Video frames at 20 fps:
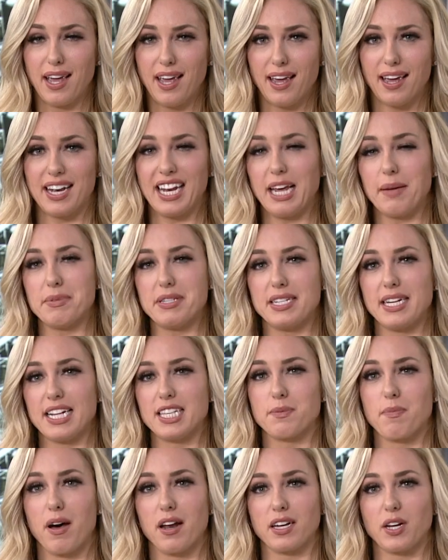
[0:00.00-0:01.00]
And ABC 10's
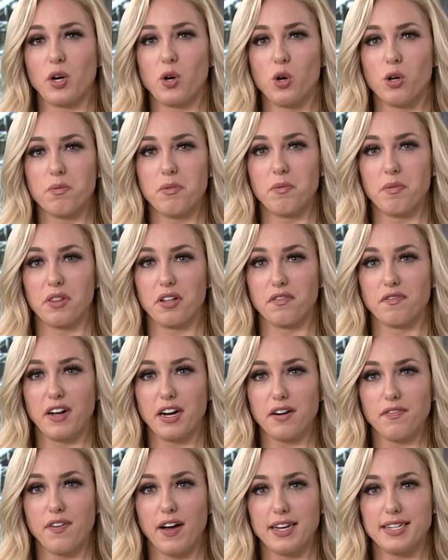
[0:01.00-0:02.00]
Monica Coleman with our
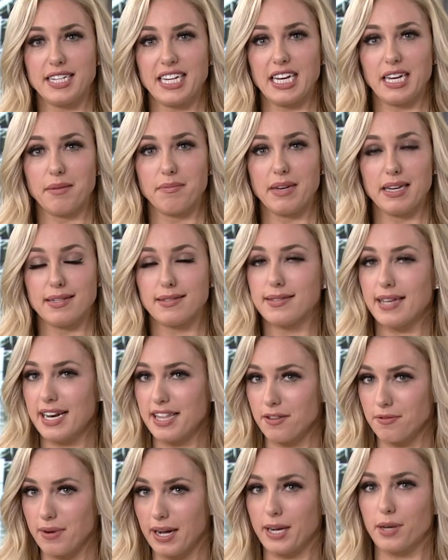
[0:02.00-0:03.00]
Verify team is setting
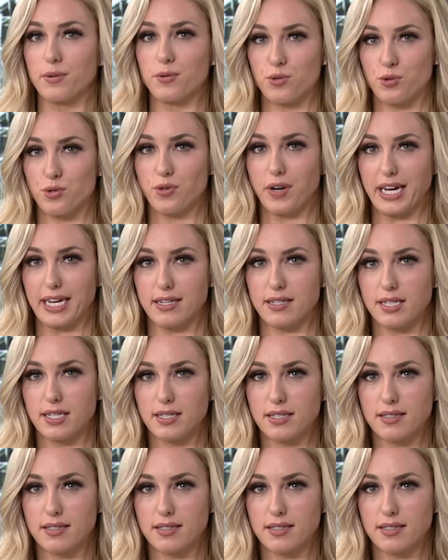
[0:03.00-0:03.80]
the record straight.